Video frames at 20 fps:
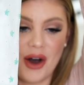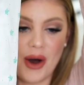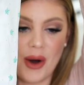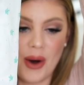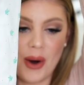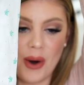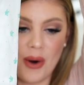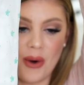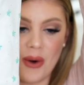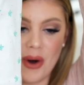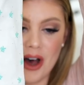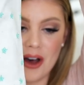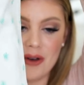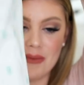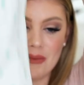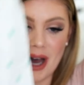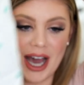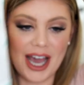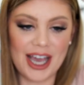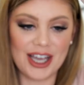oh
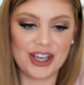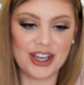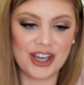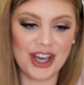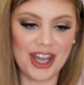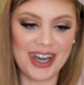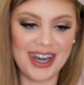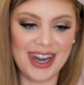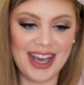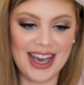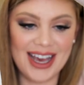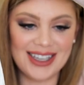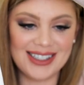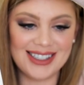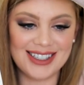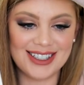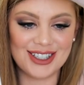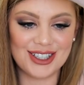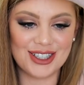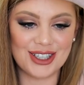my
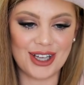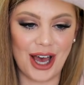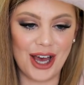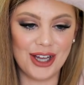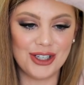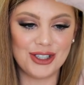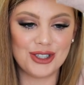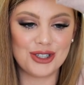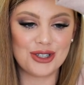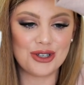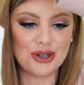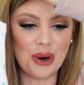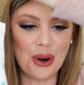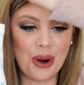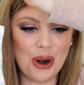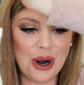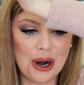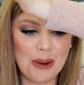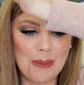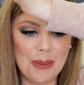goodness, this is
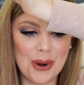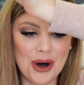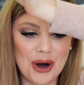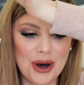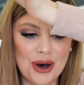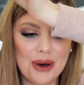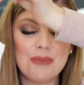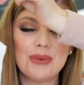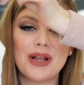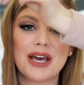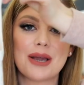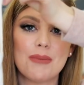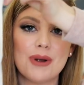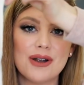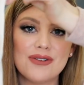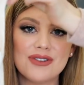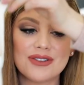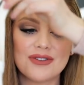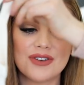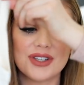adorable, like
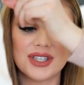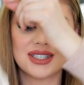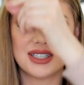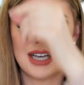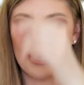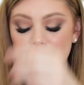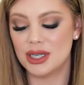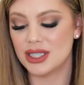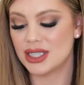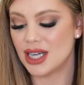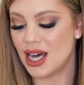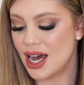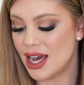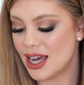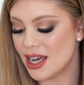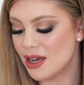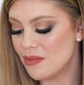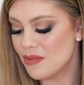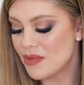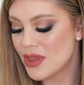perfect for the
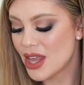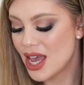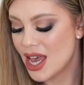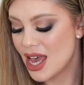summertime.